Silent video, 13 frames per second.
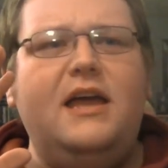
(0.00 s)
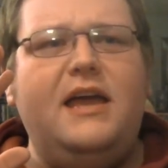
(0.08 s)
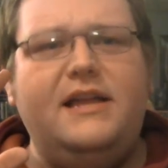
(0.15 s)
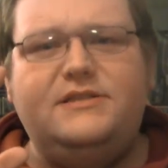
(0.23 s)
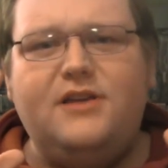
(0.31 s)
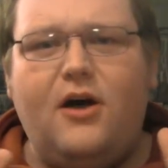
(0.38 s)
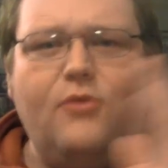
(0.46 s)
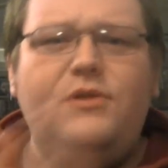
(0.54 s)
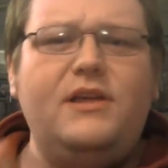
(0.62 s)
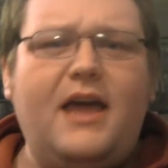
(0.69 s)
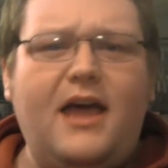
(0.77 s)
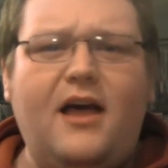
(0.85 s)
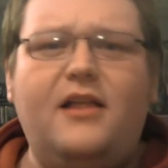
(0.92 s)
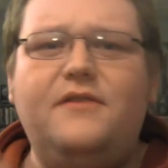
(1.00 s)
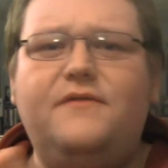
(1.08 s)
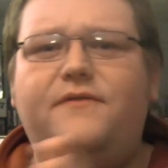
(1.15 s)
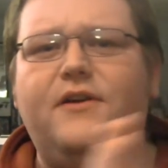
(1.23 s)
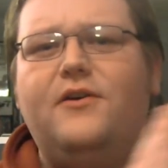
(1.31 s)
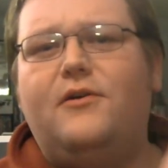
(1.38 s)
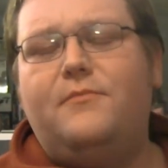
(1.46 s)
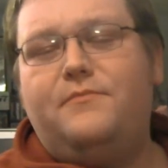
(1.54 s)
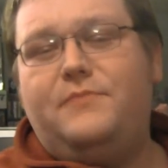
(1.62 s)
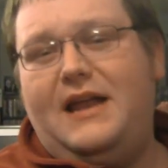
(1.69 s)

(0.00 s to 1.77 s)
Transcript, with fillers: it's the only Howling film